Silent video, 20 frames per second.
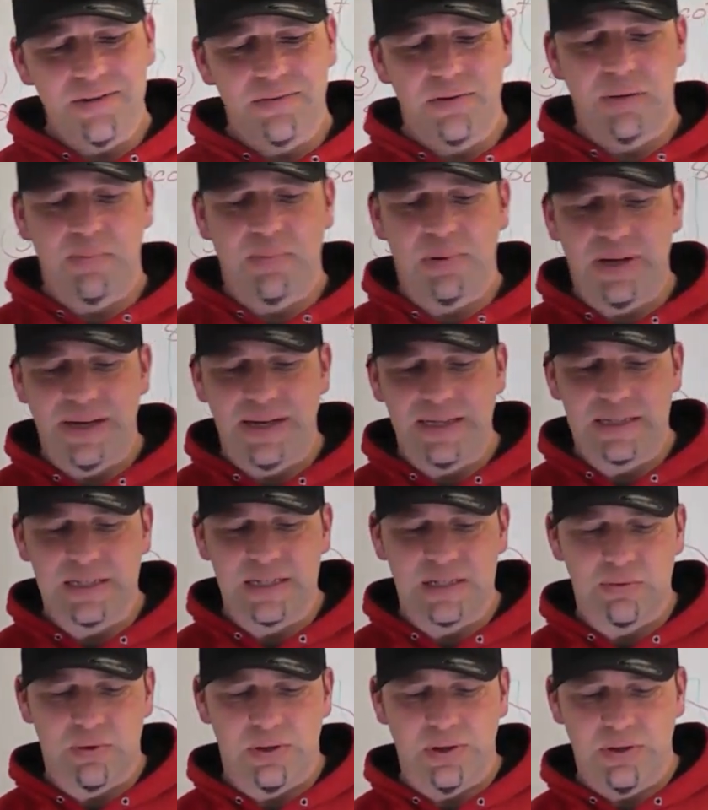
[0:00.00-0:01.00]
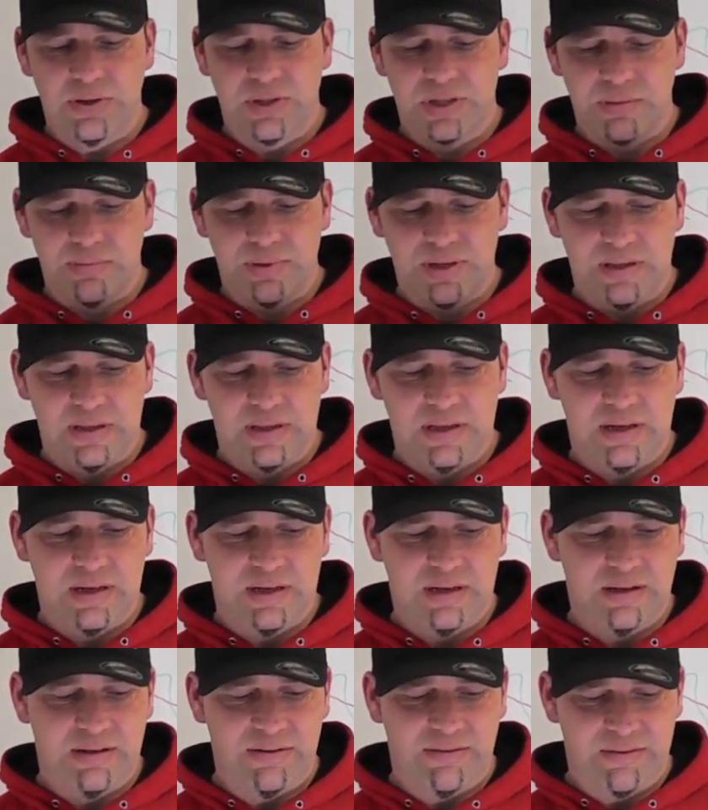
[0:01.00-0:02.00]
of replaces what used to be
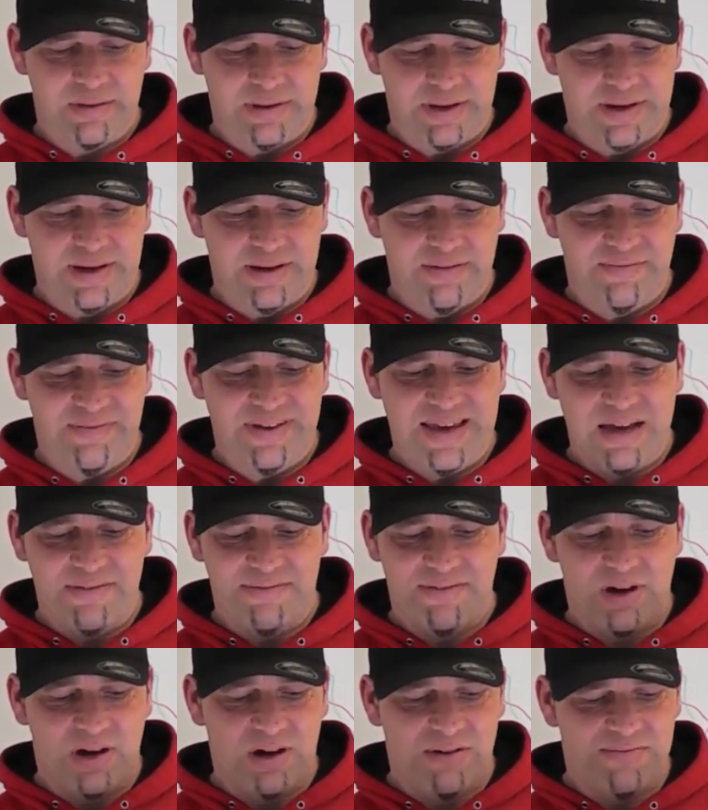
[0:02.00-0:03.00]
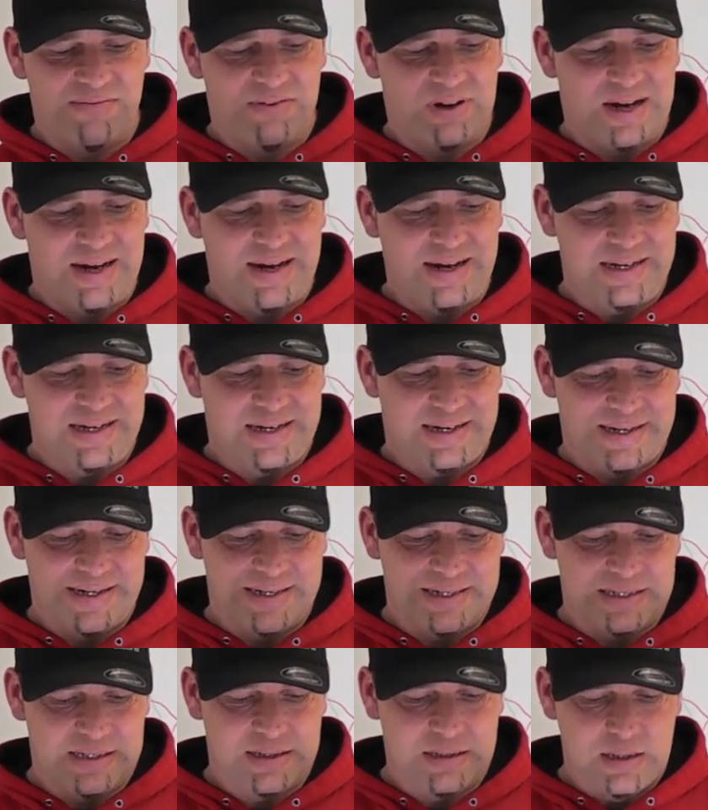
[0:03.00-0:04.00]
the VFR flight
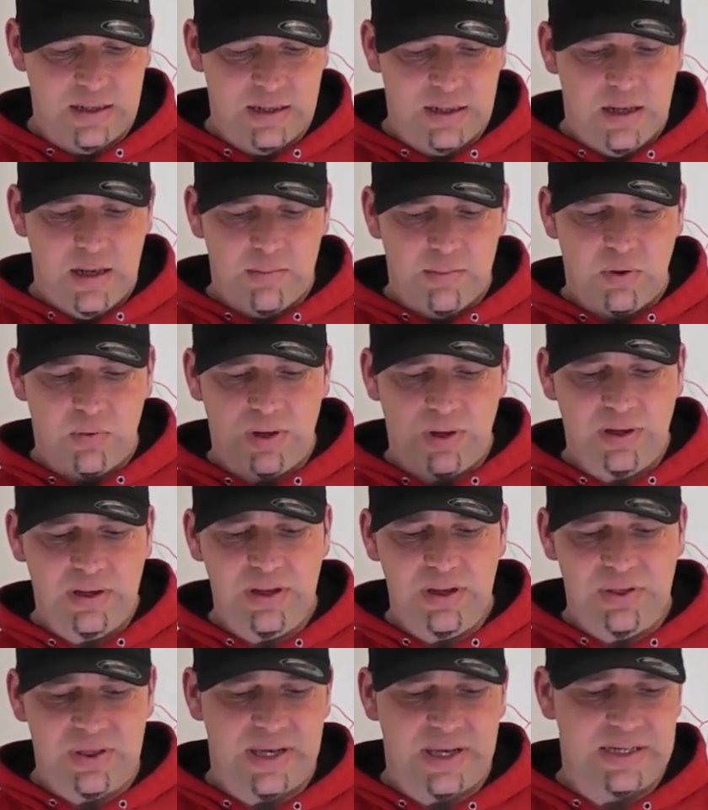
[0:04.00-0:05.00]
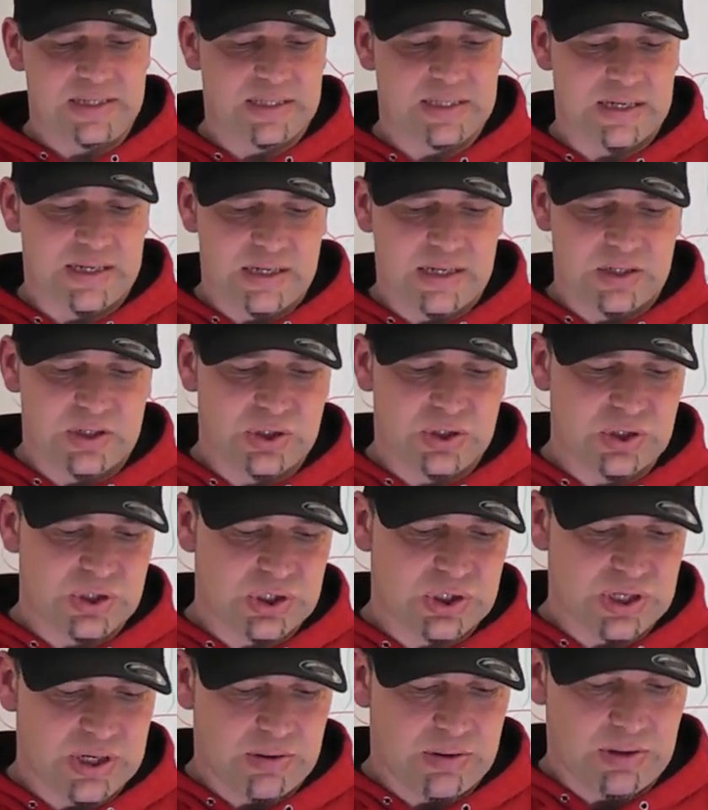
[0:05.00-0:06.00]
guide. But one of the things that it does
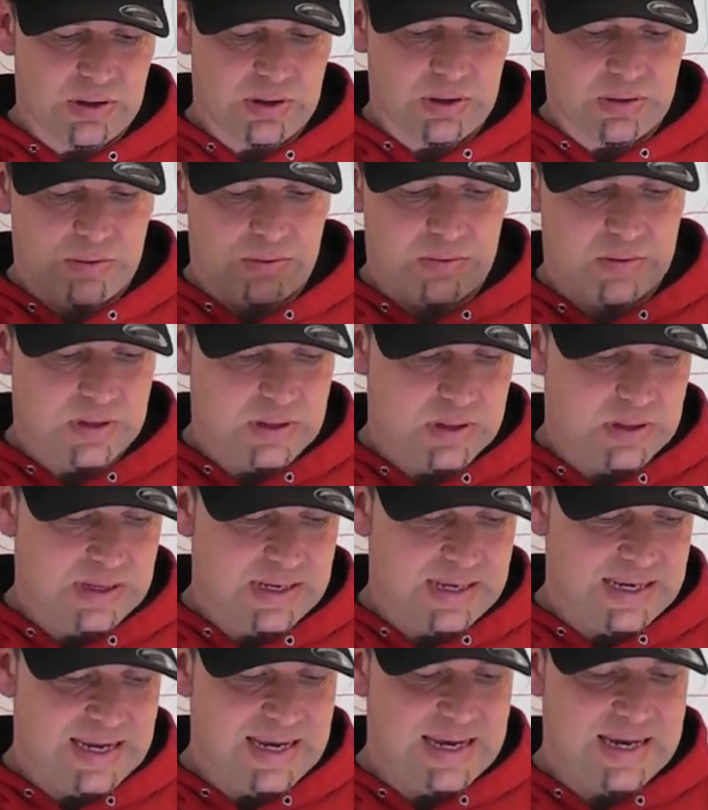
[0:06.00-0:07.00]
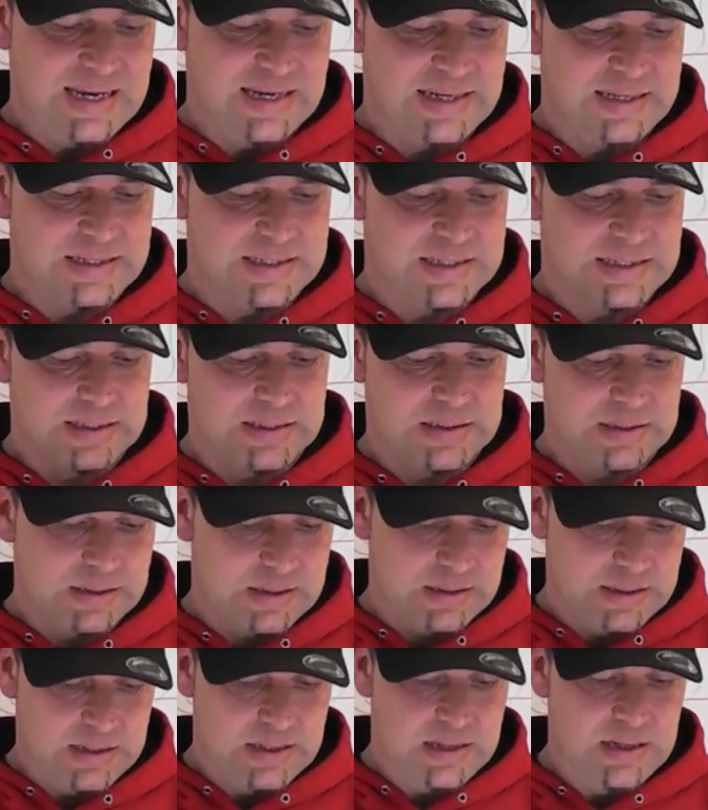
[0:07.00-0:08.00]
show you is
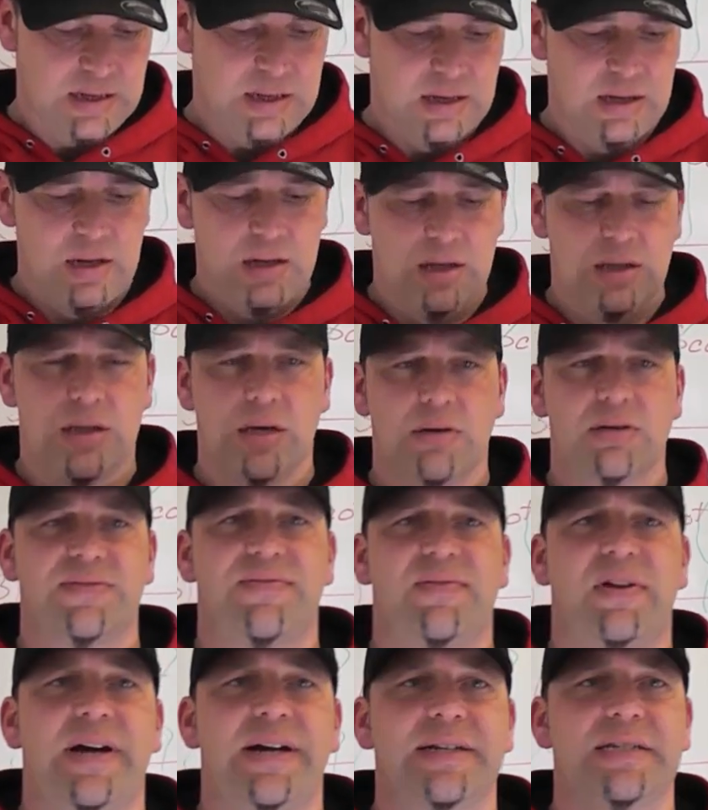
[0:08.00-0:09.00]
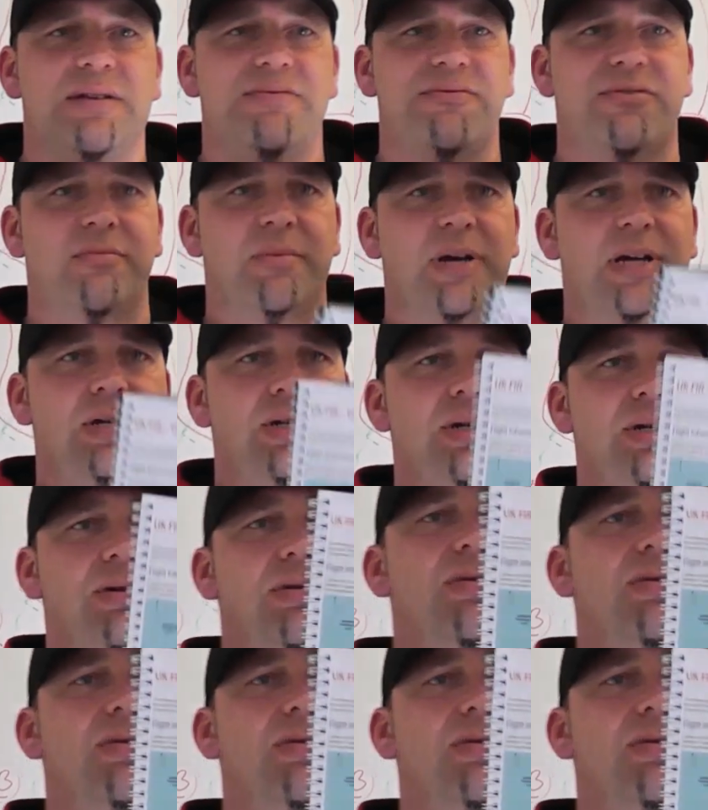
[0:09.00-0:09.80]
those flight information